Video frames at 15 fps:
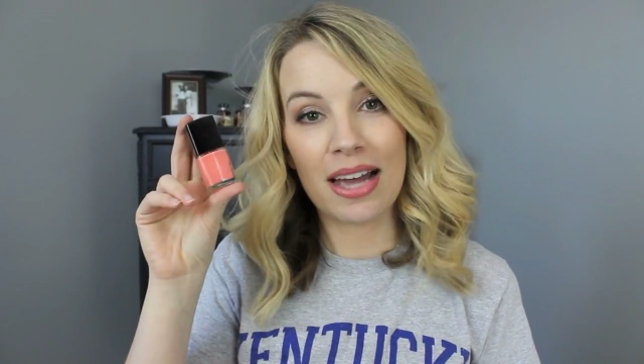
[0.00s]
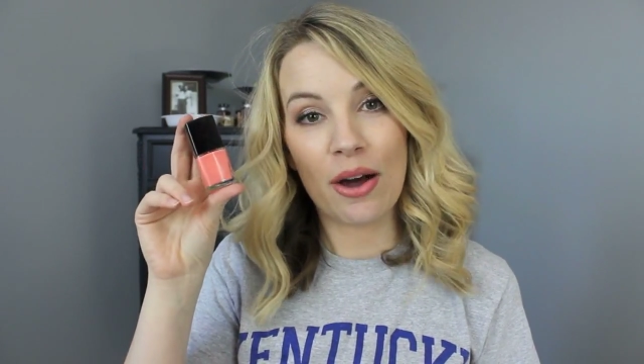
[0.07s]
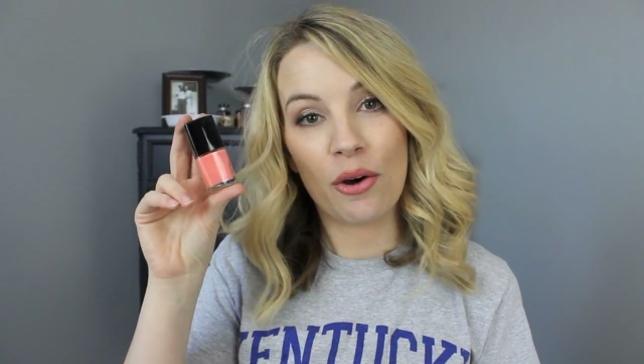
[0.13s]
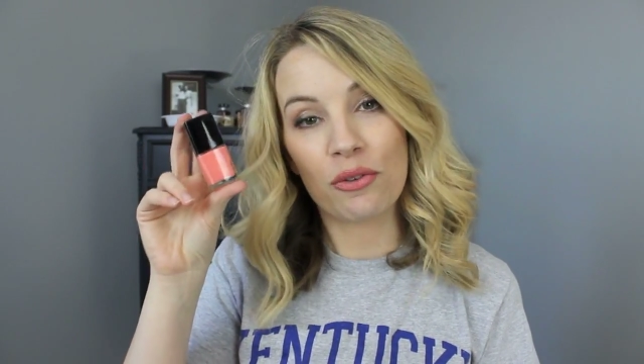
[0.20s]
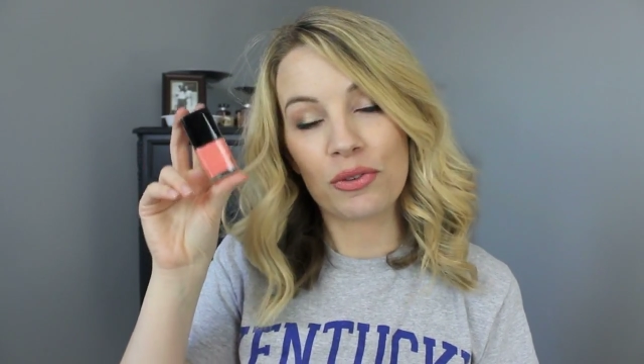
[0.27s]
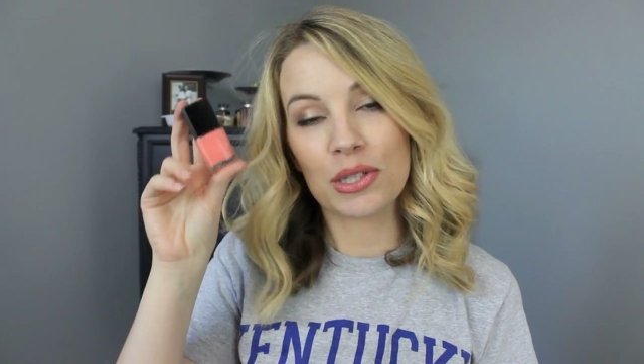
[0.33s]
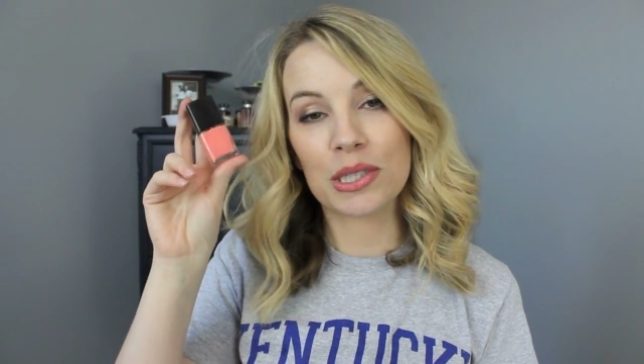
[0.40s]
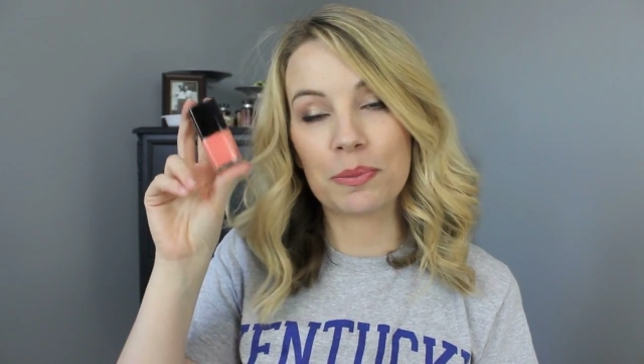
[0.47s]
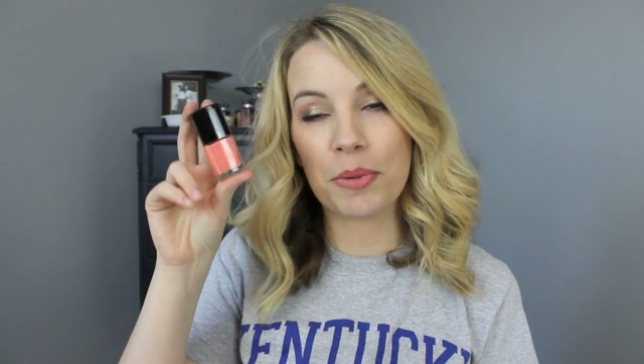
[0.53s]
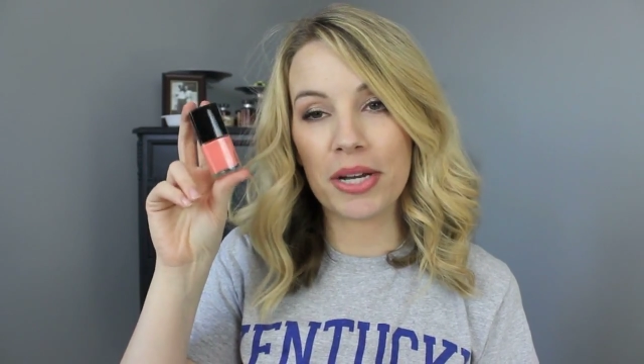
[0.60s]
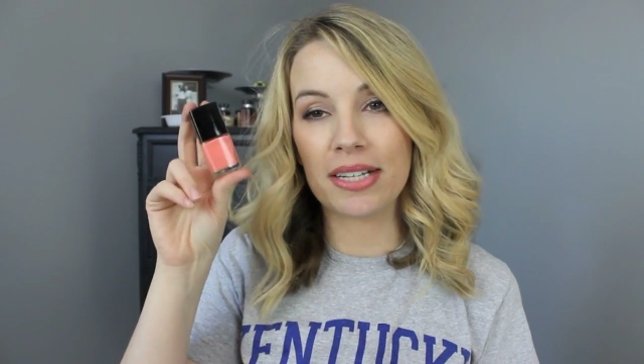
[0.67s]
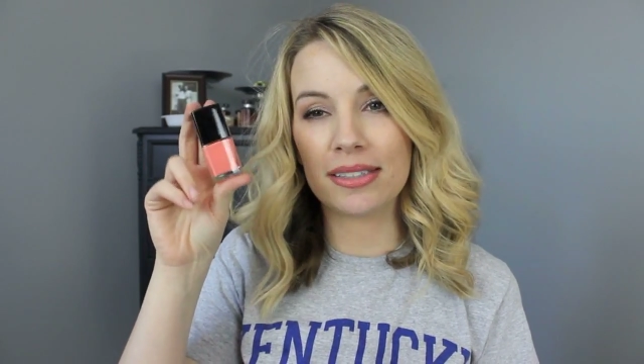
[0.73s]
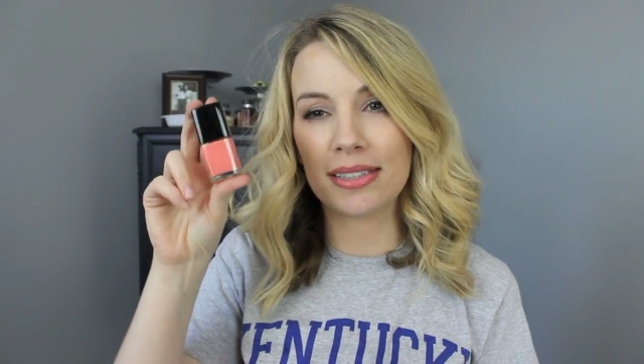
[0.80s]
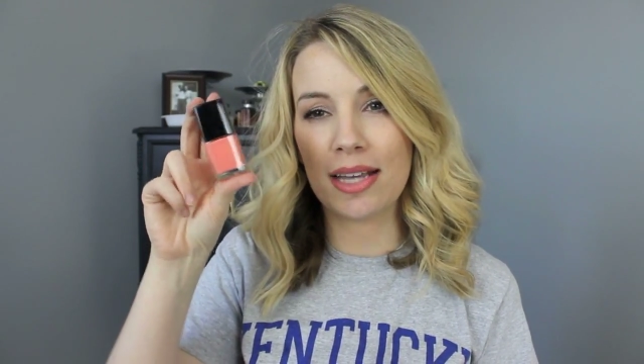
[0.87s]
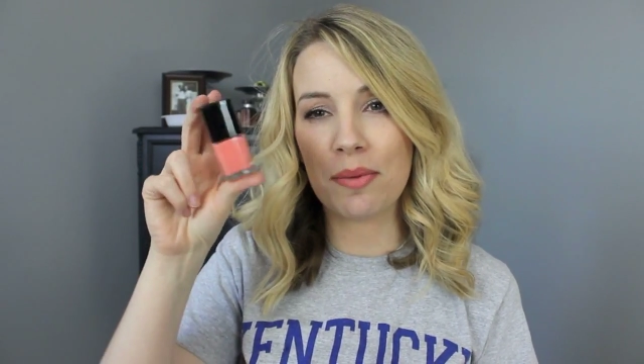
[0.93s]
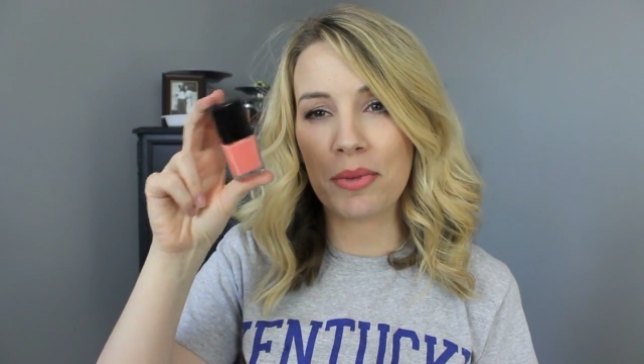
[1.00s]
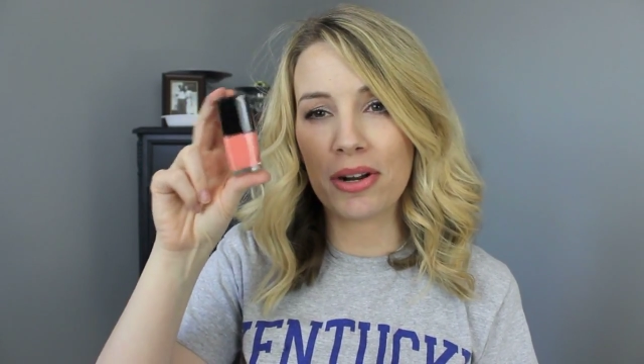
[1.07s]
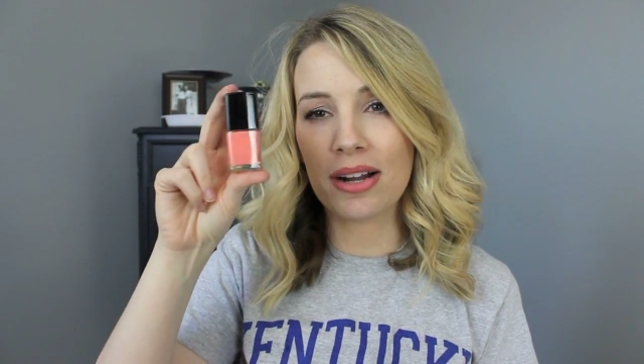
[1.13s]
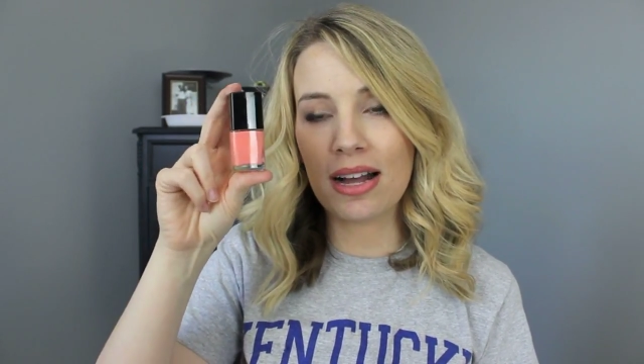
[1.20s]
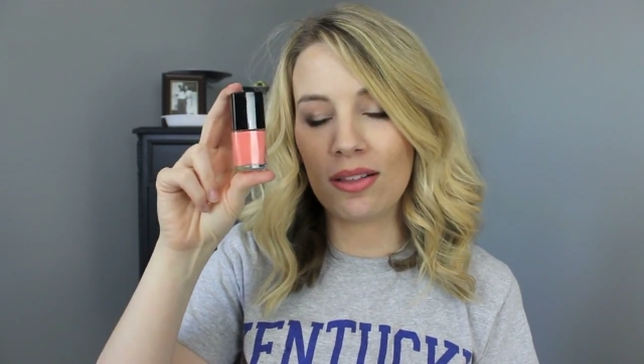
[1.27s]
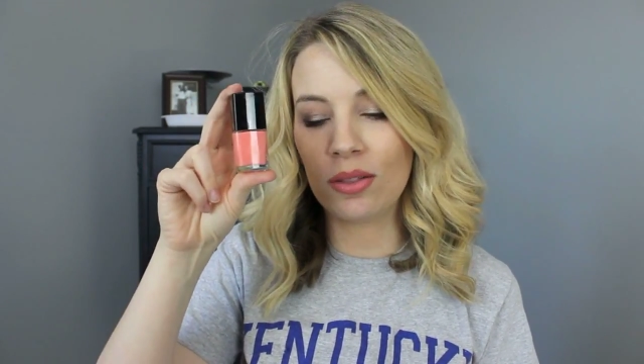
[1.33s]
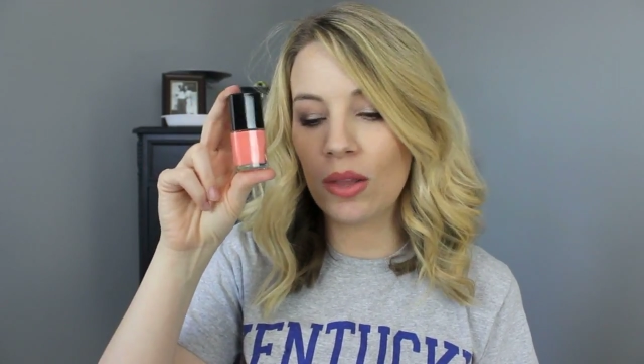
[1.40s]
out for spring and
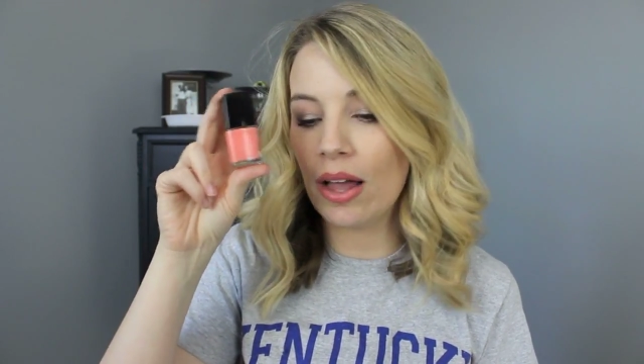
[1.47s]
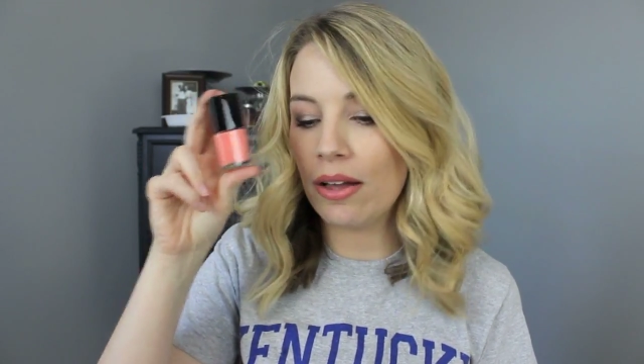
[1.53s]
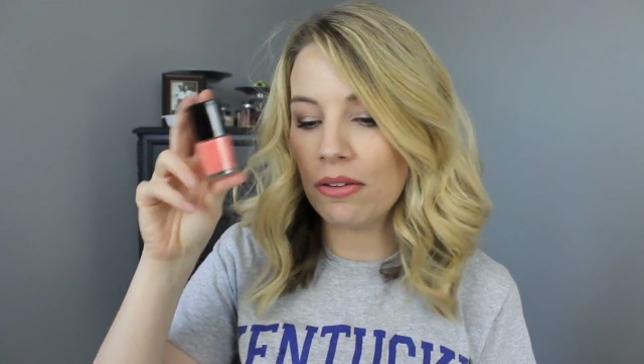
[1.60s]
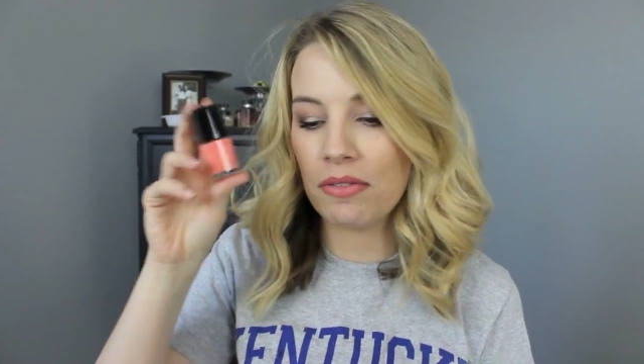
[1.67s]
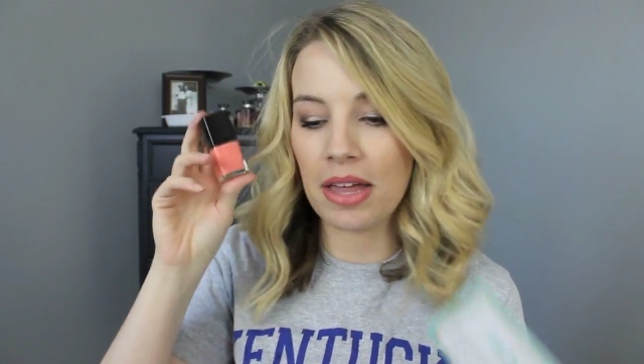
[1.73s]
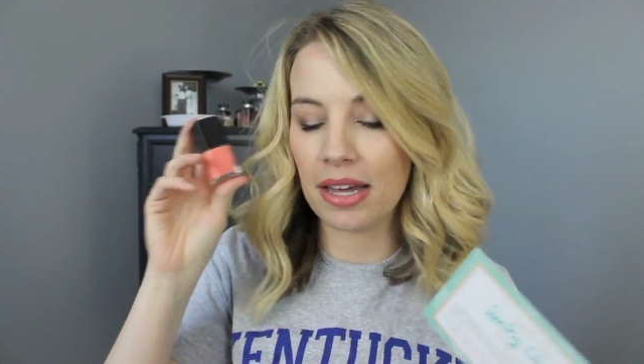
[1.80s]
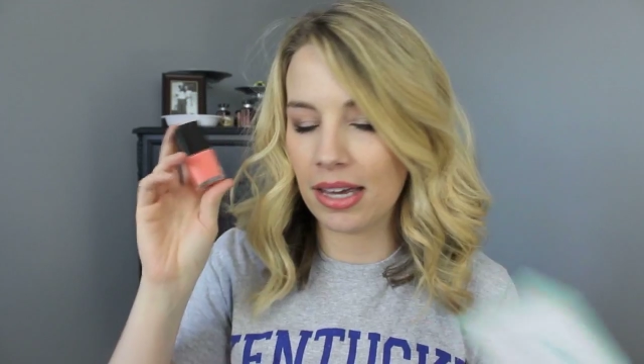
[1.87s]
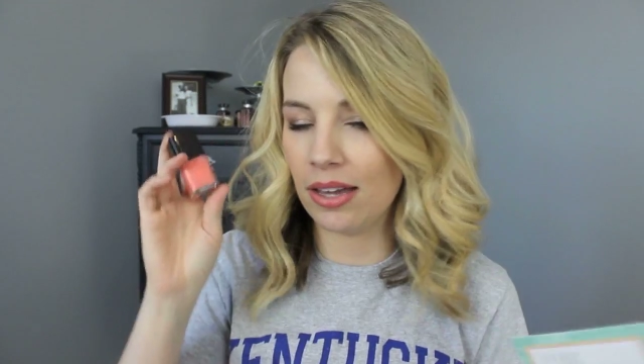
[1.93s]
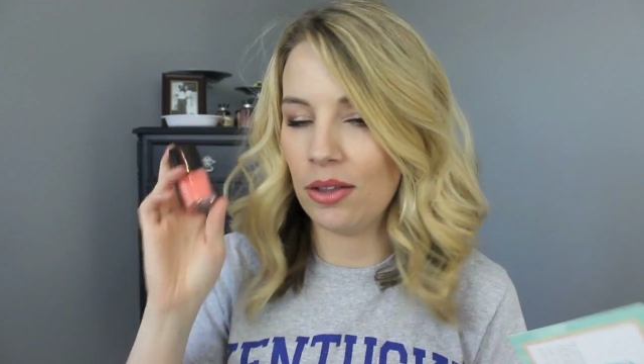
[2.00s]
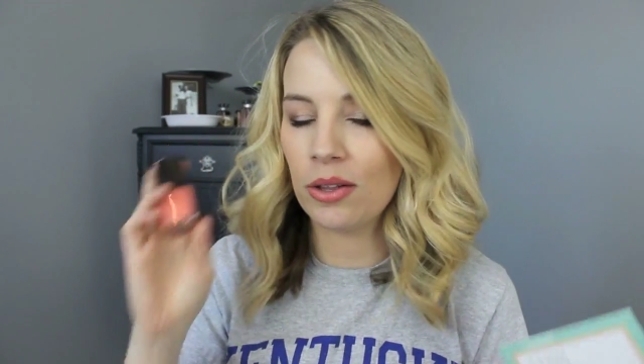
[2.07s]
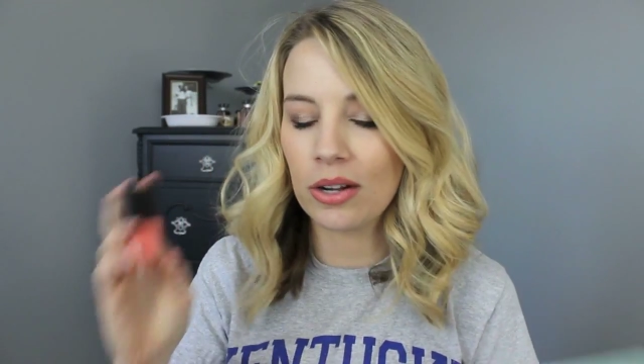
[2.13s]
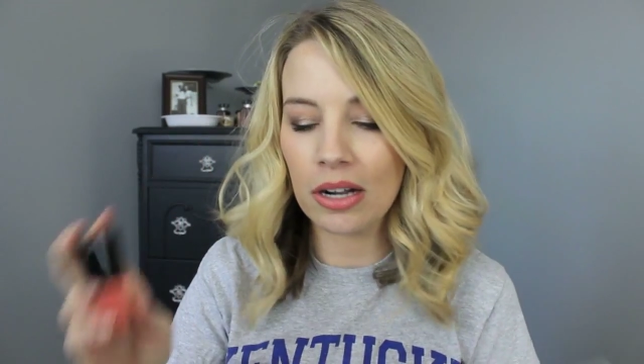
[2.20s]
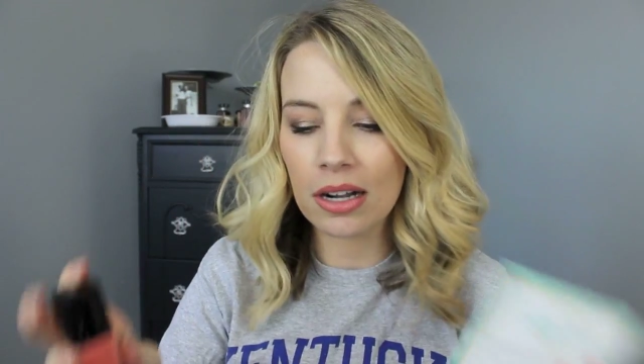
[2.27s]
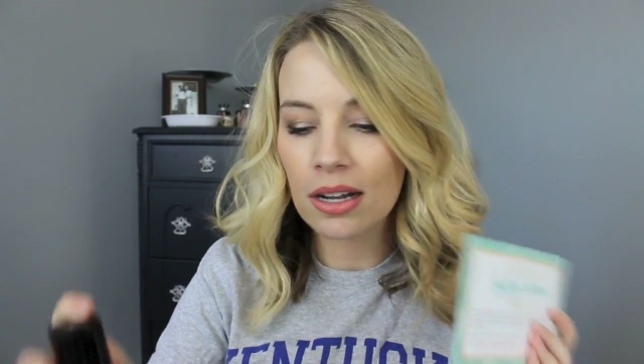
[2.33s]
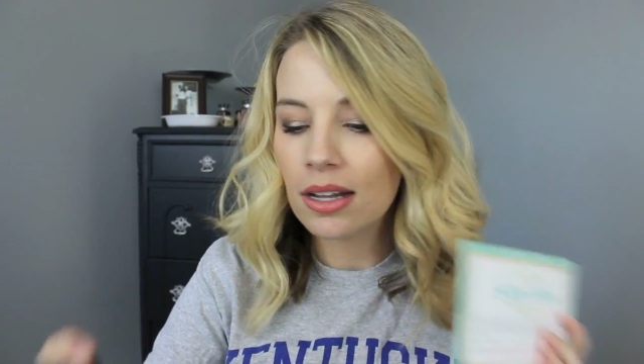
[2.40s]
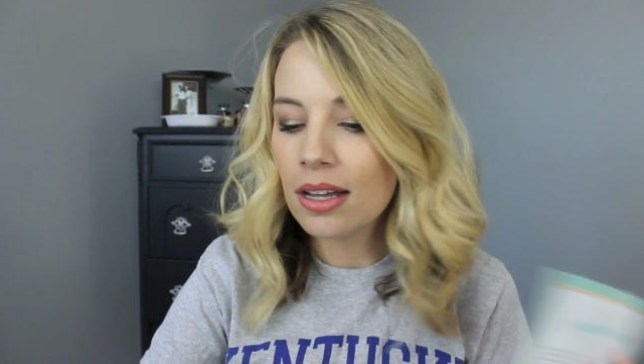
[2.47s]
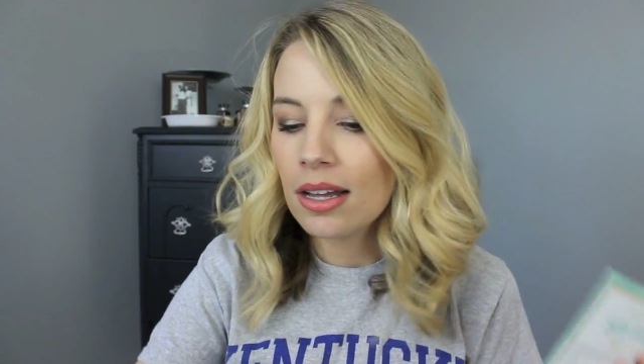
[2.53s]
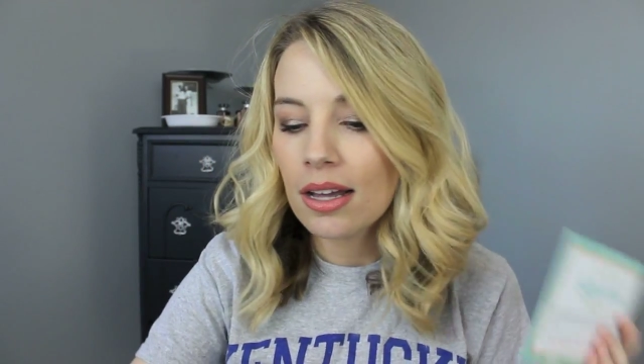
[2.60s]
summer. I love that color.